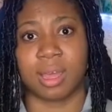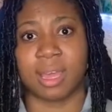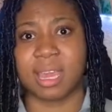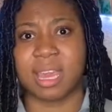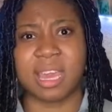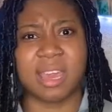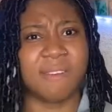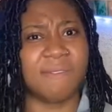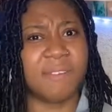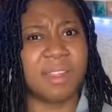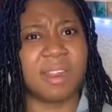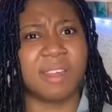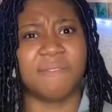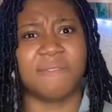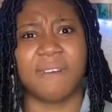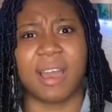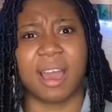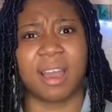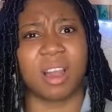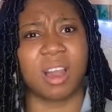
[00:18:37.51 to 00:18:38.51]
Even if
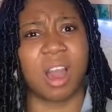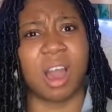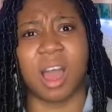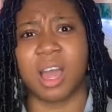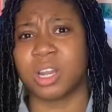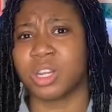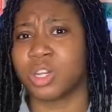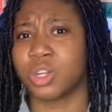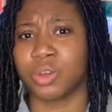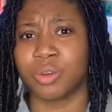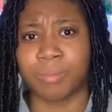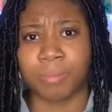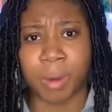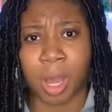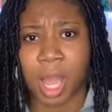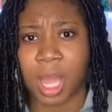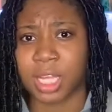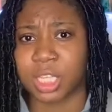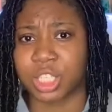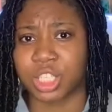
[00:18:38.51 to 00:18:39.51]
I can't do
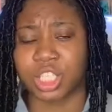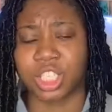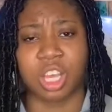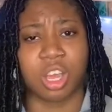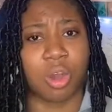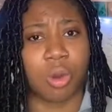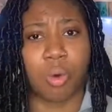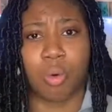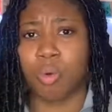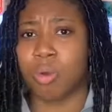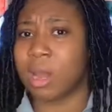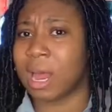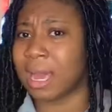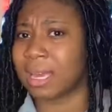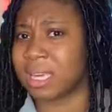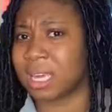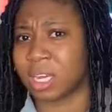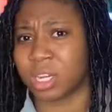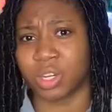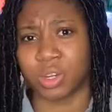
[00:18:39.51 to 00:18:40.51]
much, all I
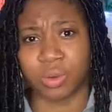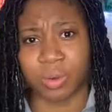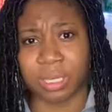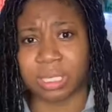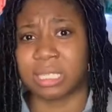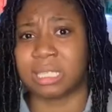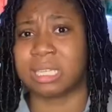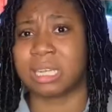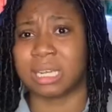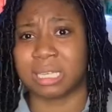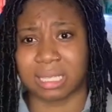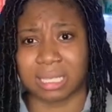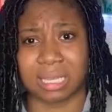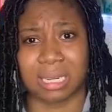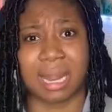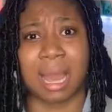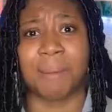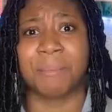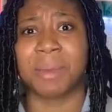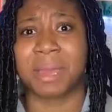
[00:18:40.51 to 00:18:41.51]
can do is listen.
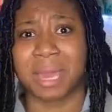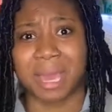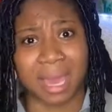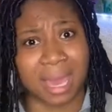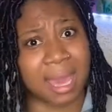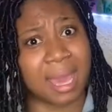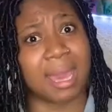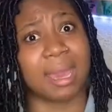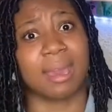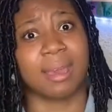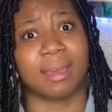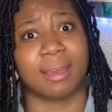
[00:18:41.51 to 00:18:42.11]
I'm here.